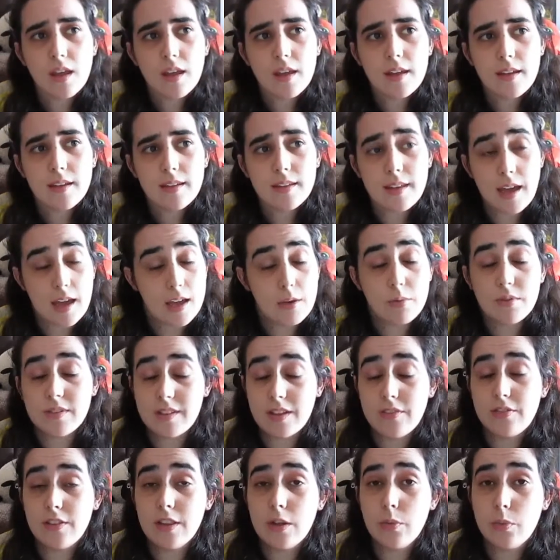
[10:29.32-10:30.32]
yeah, it was
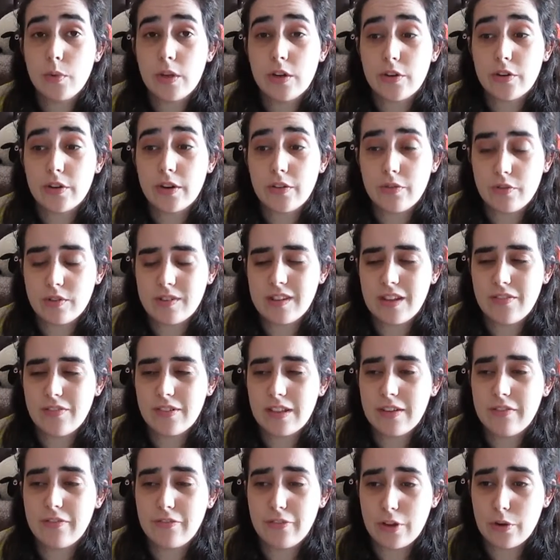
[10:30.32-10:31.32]
definitely weird. It was
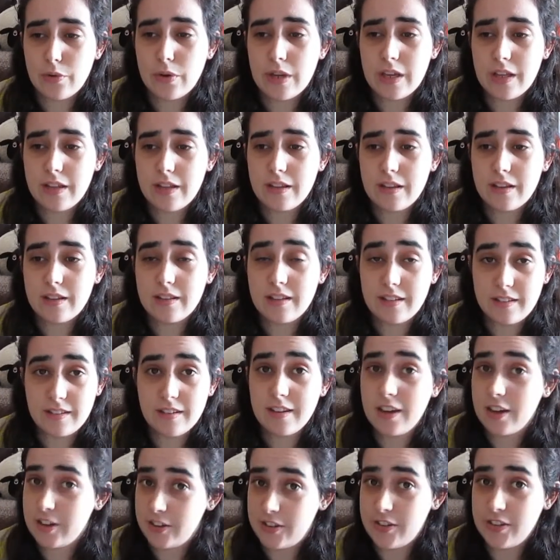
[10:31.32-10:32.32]
definitely very
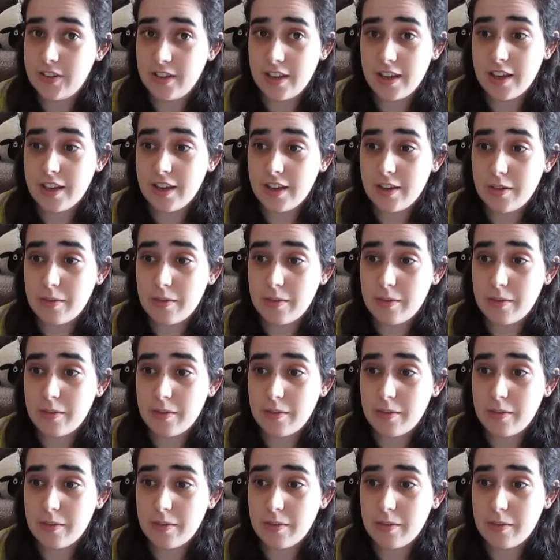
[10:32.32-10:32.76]
disgusting,